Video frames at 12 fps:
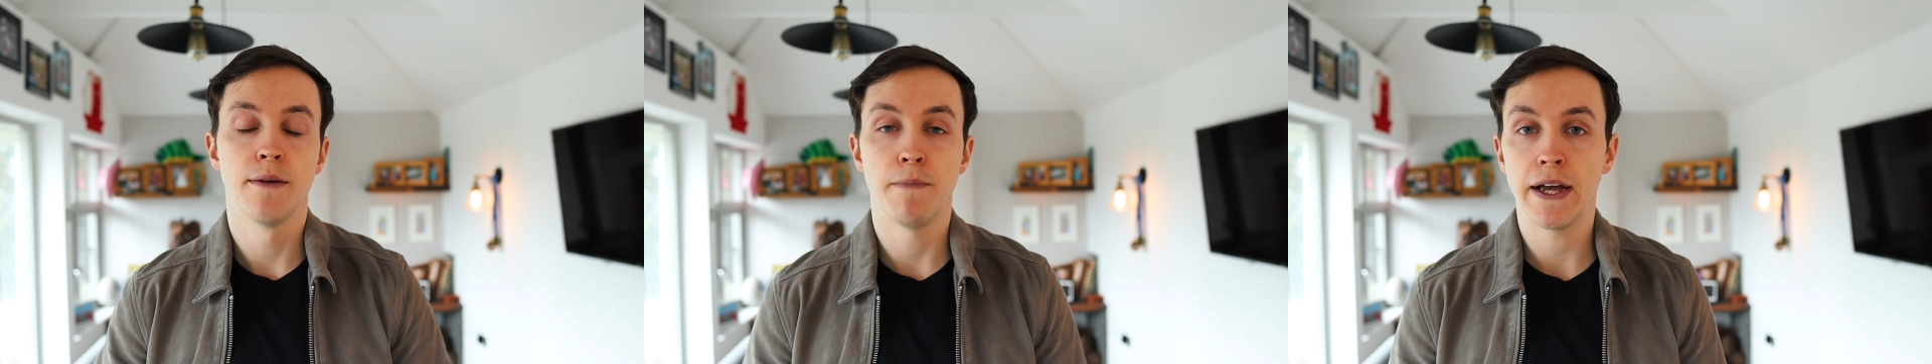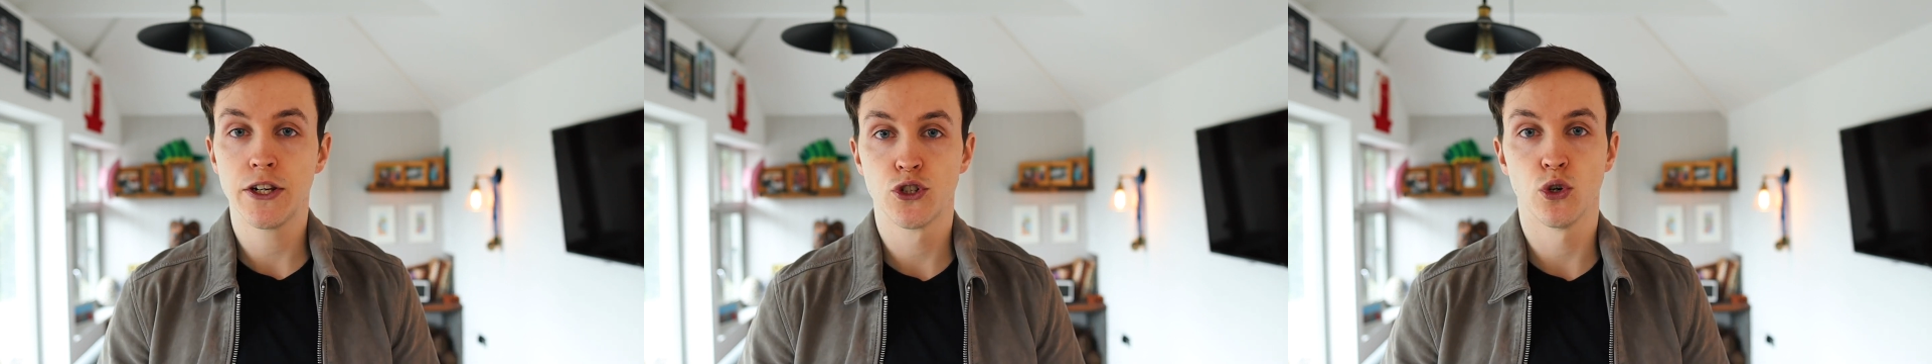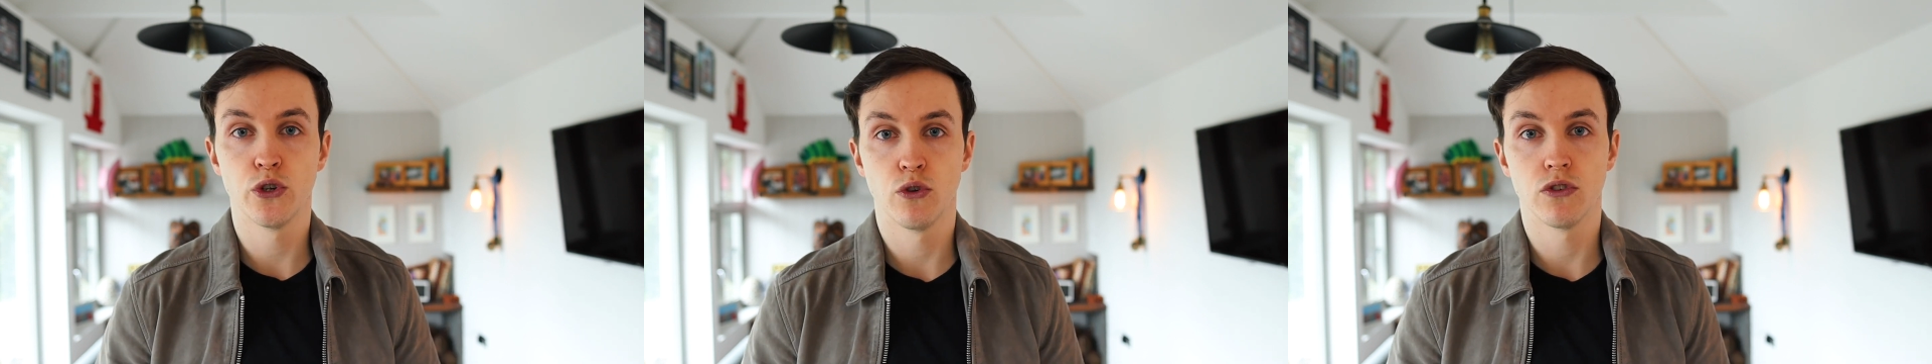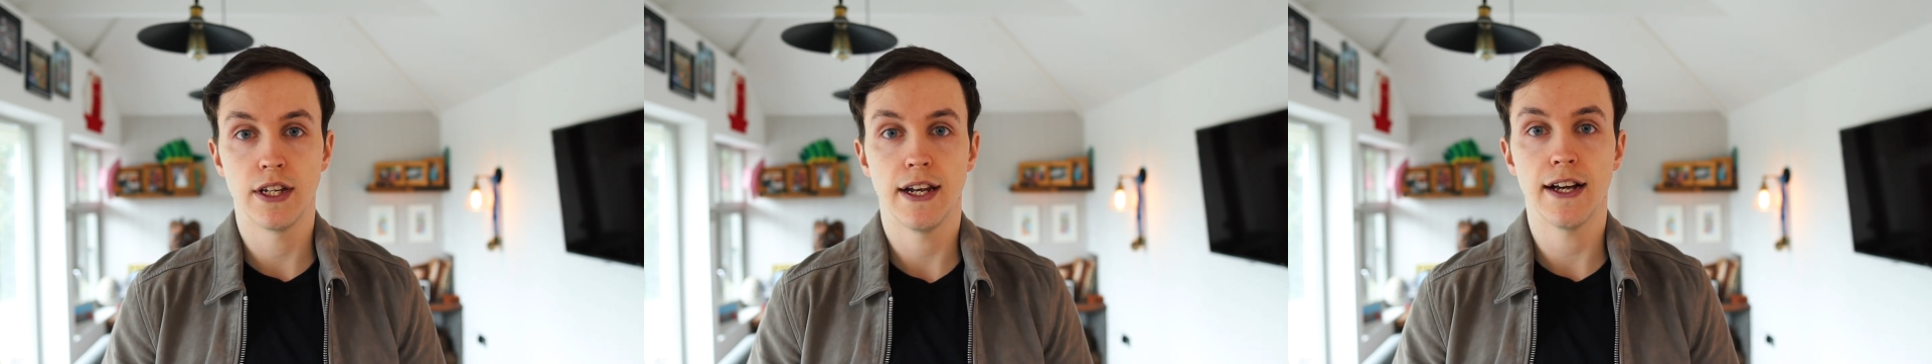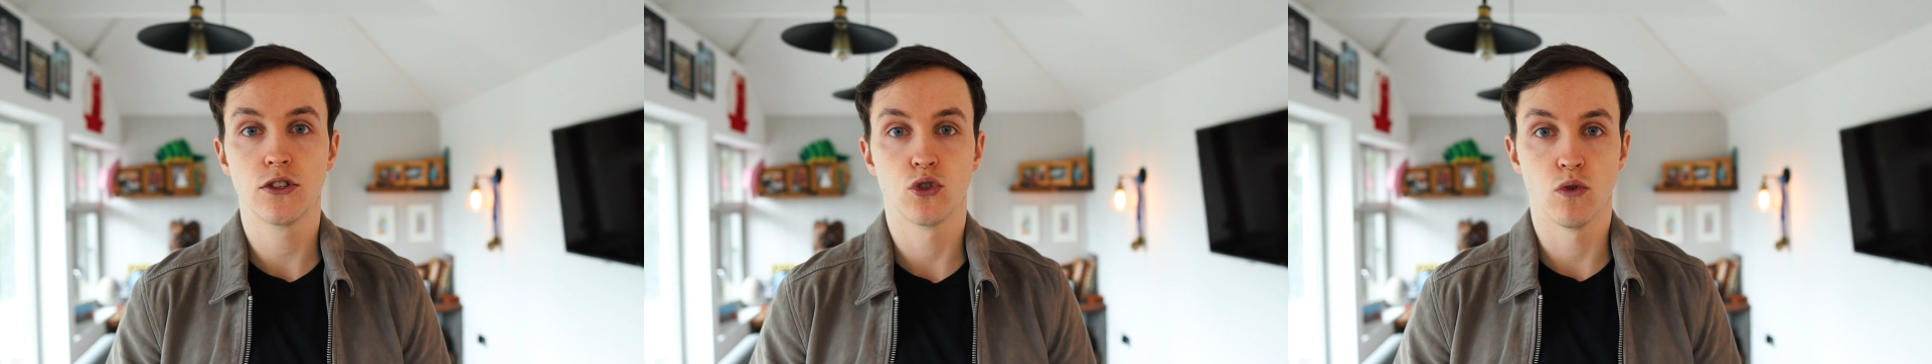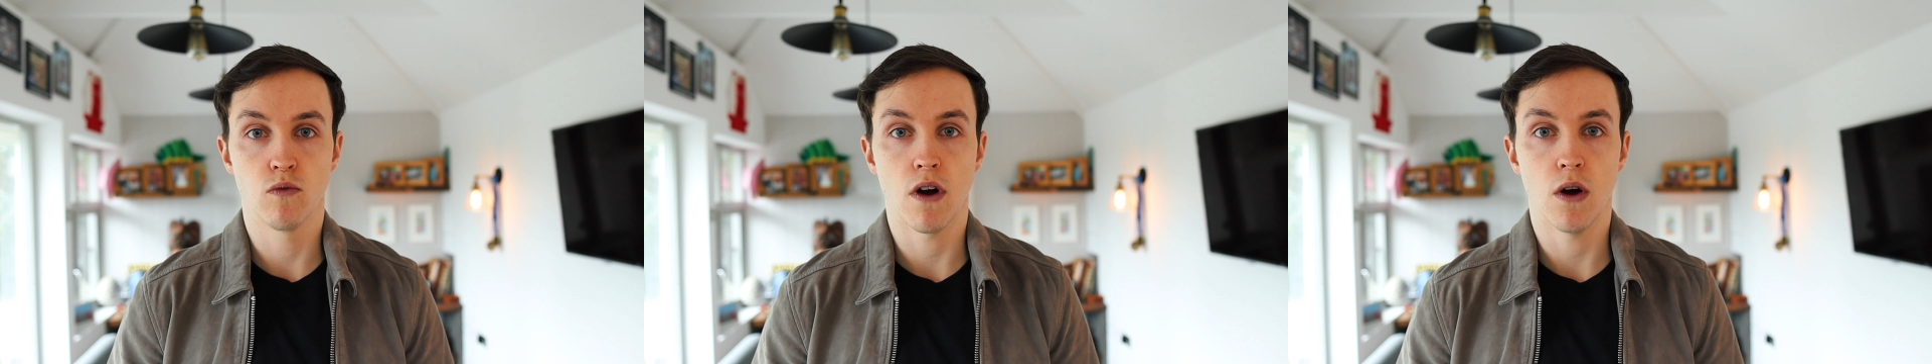make sure you're on the
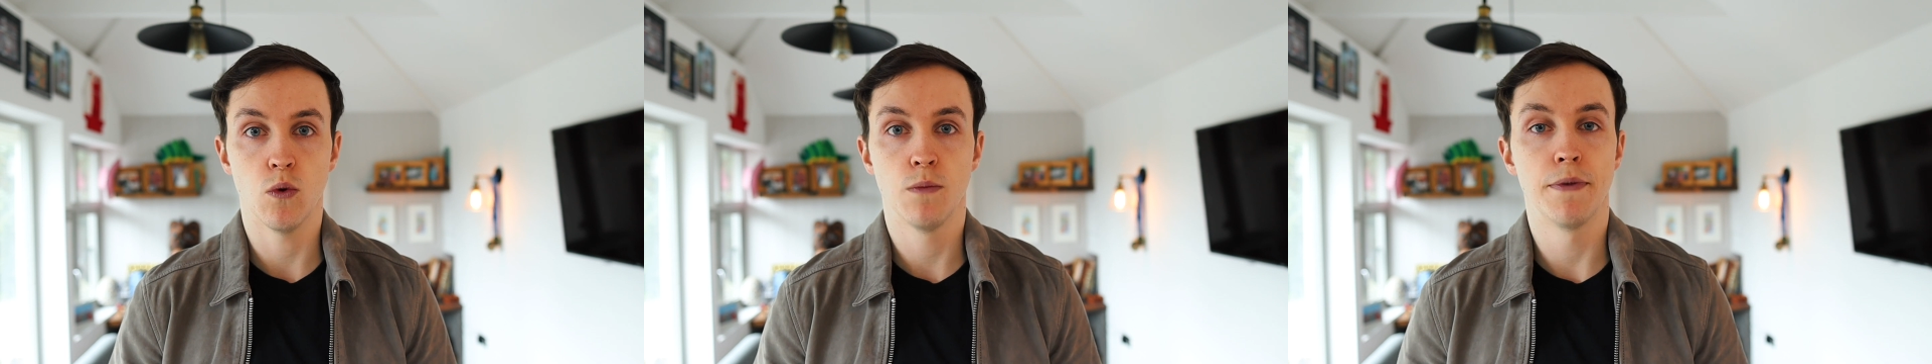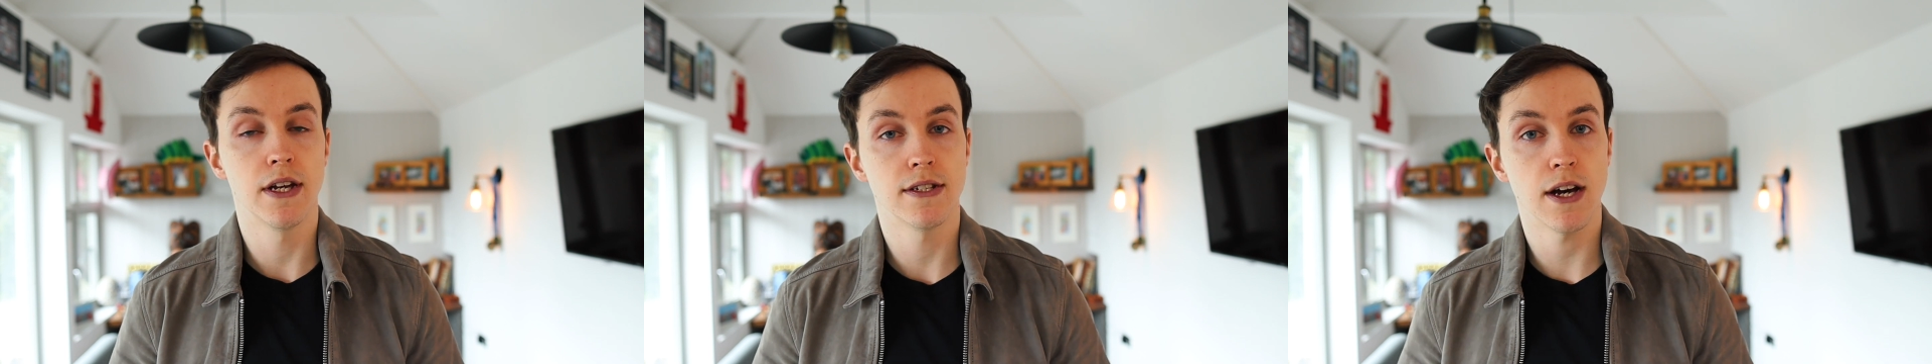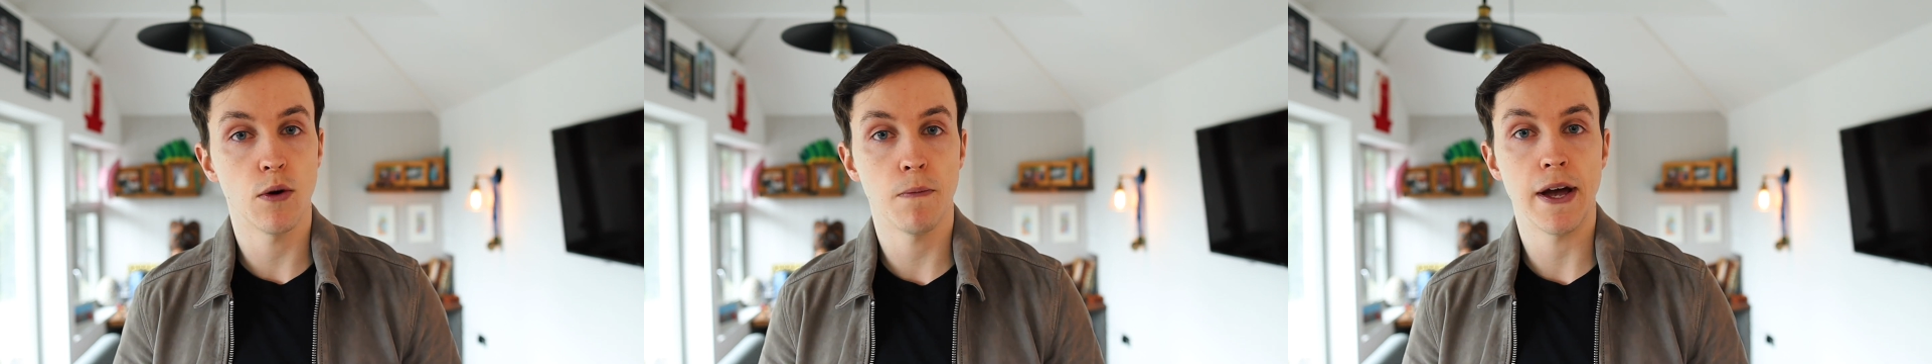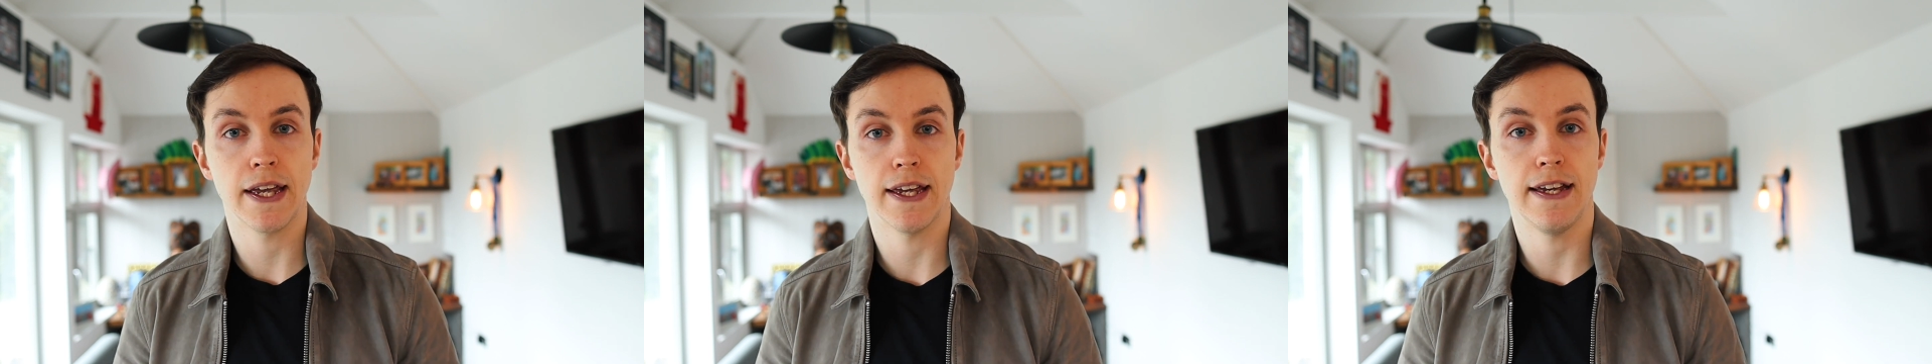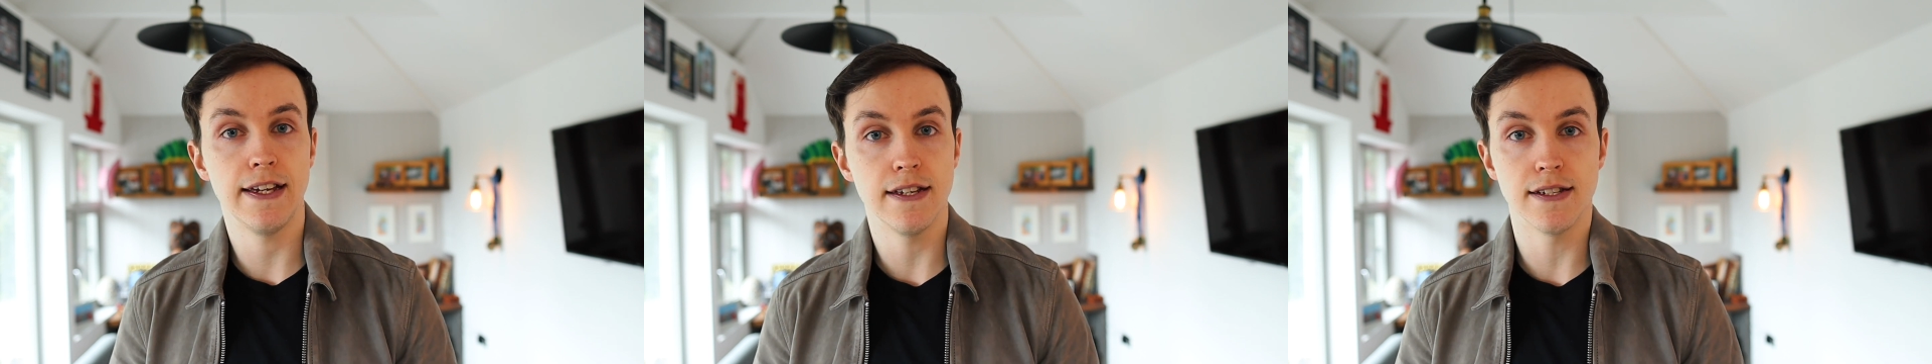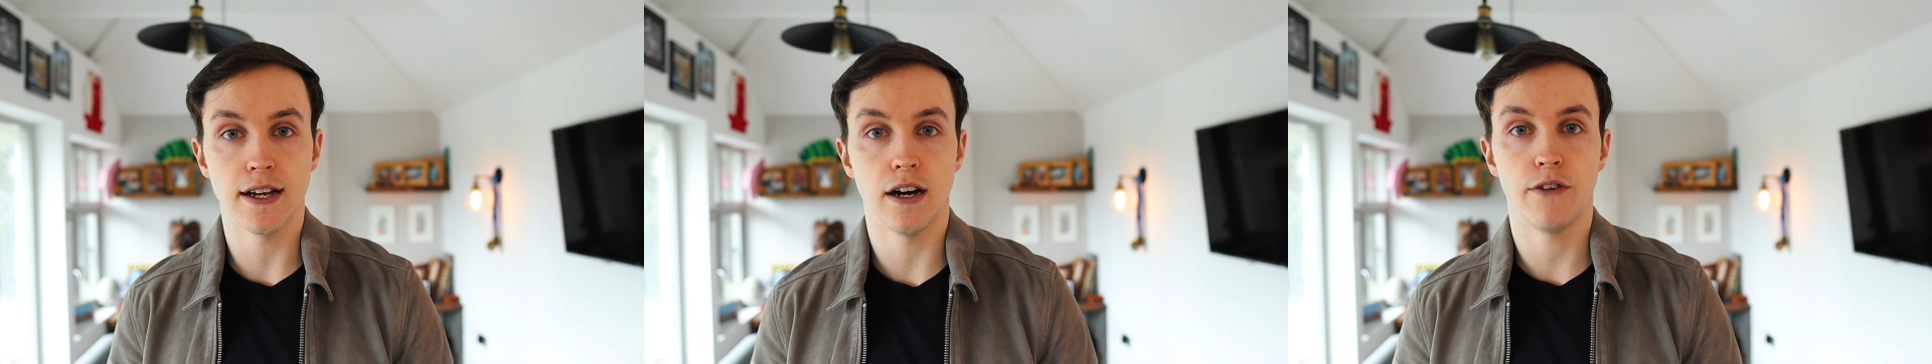electoral roll because that will make it
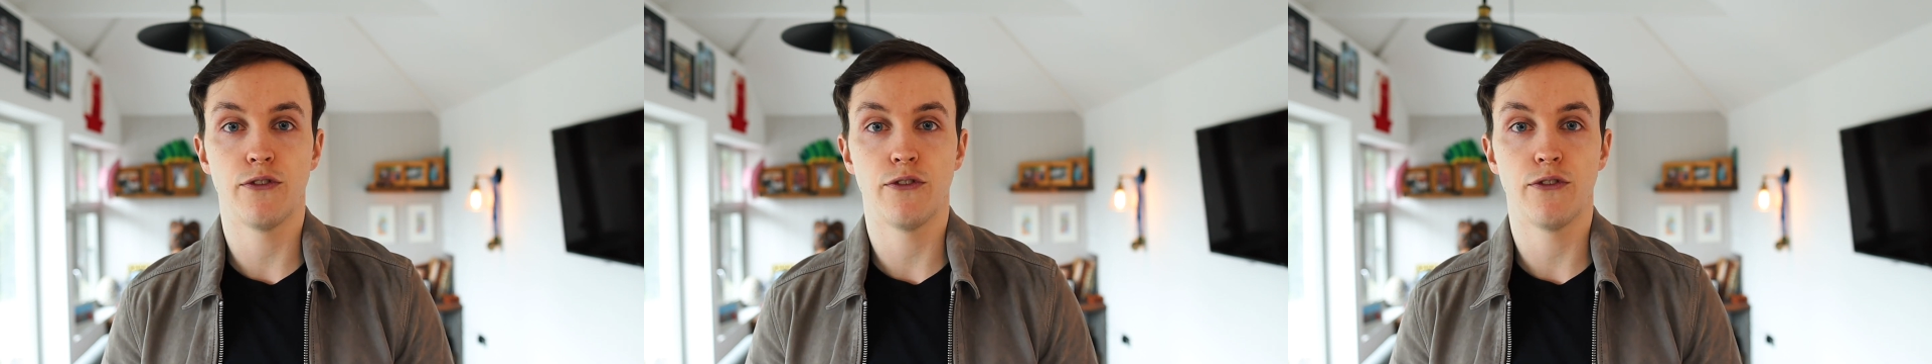easier